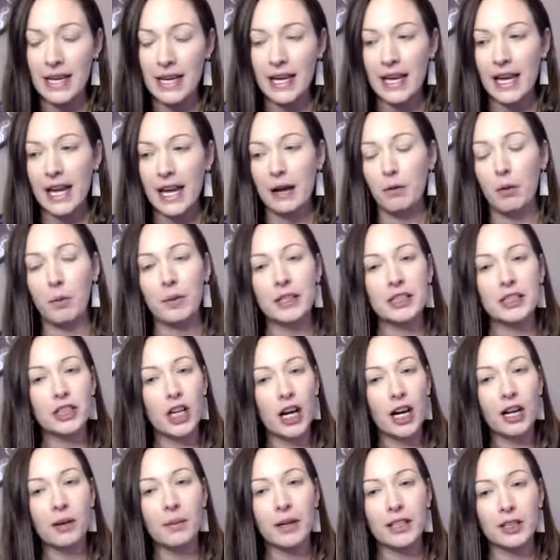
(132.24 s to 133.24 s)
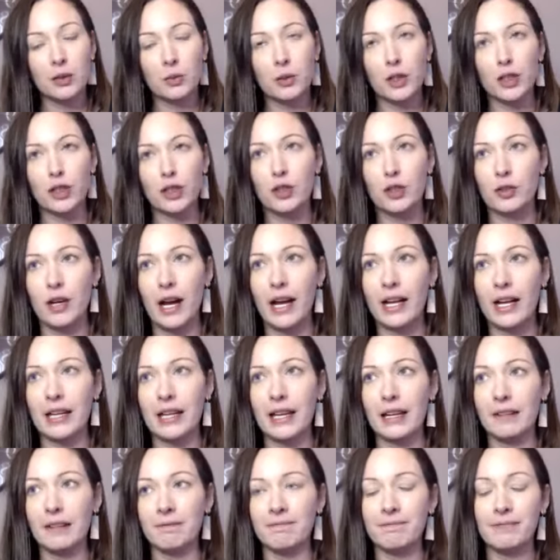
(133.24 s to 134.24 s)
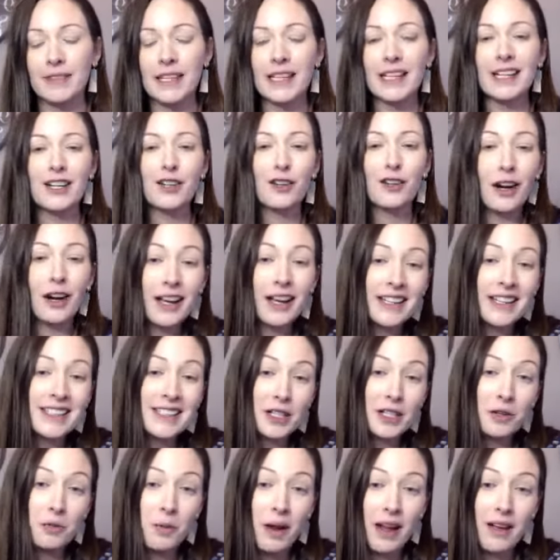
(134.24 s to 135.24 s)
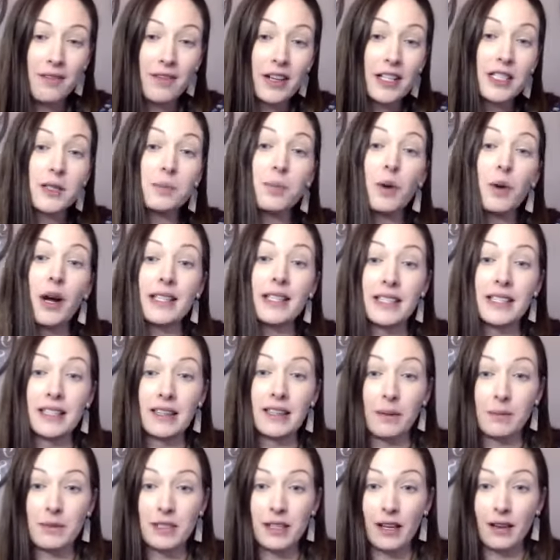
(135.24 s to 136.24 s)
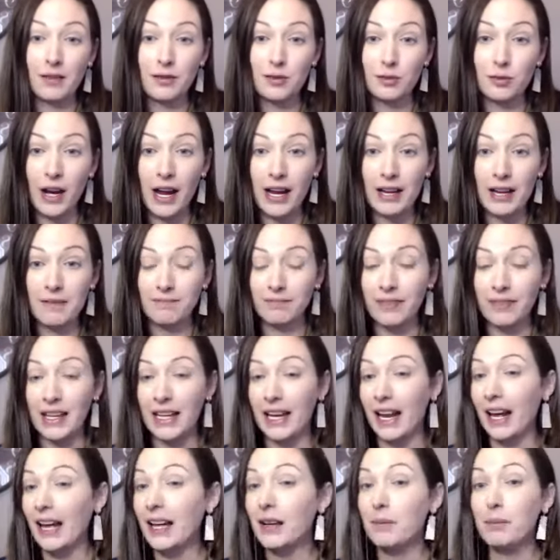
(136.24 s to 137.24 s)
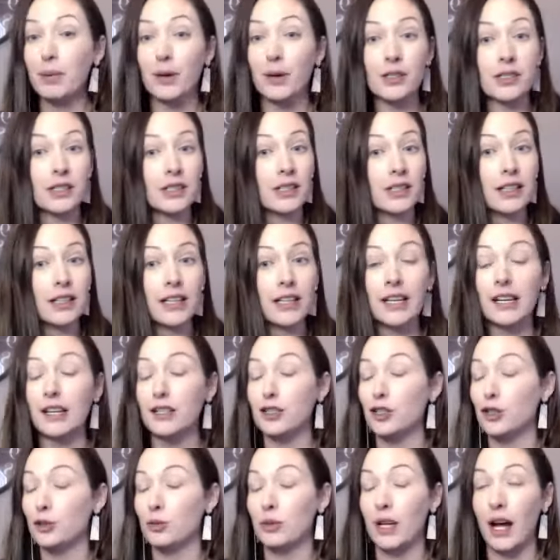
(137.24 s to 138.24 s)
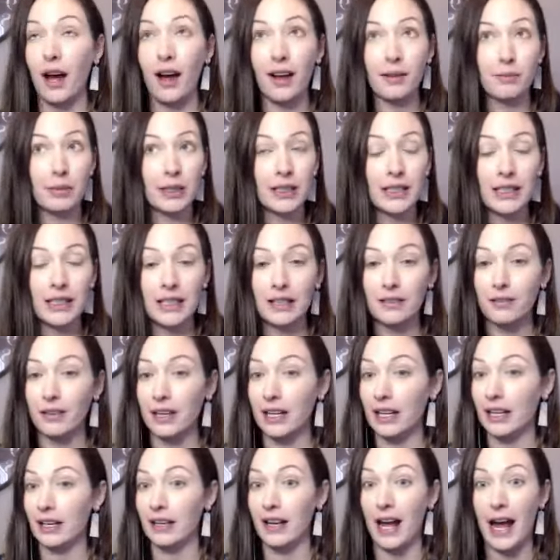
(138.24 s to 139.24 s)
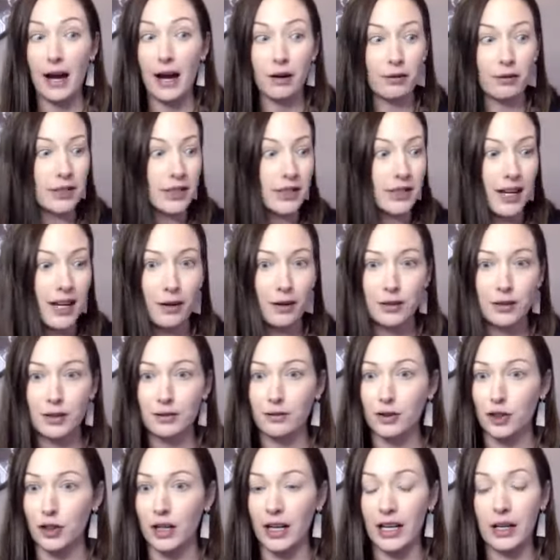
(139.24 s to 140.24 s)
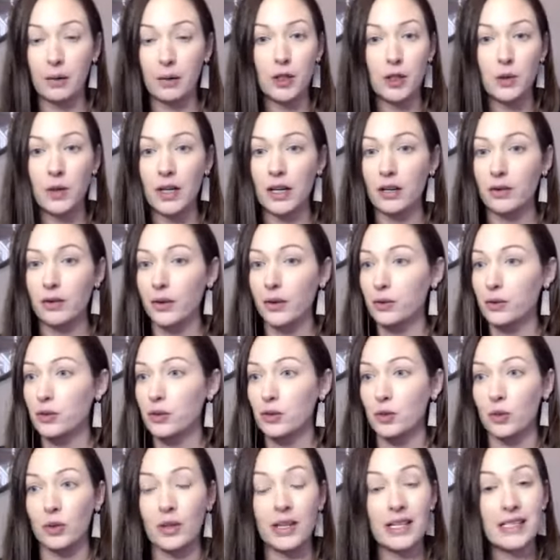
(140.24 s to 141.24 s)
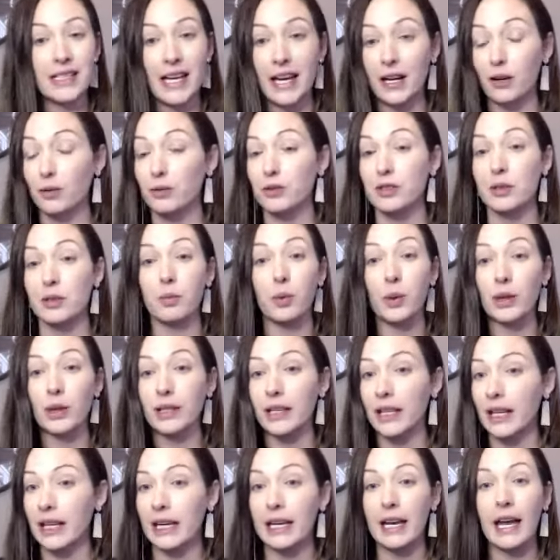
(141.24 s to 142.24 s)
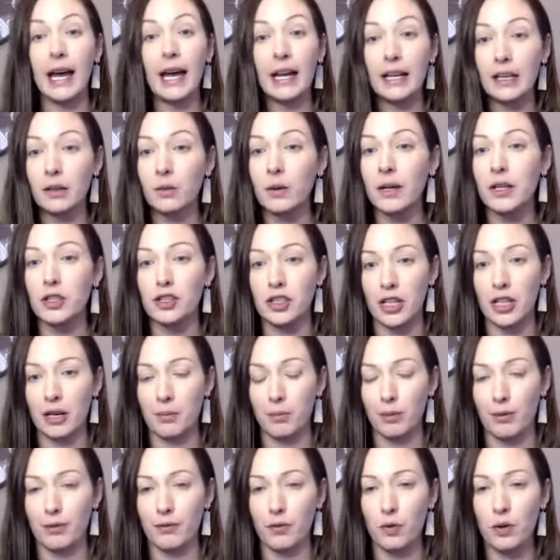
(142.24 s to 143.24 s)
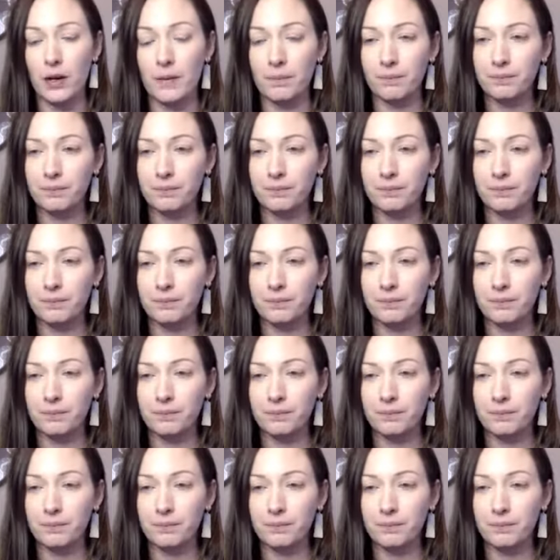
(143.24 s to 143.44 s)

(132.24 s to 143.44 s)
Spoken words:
When we talk about the word crying is their way of expressing themselves, right? And I personally do not believe in hours and hours of crying. When you hear those stories, I don't support that in any way, shape, or form.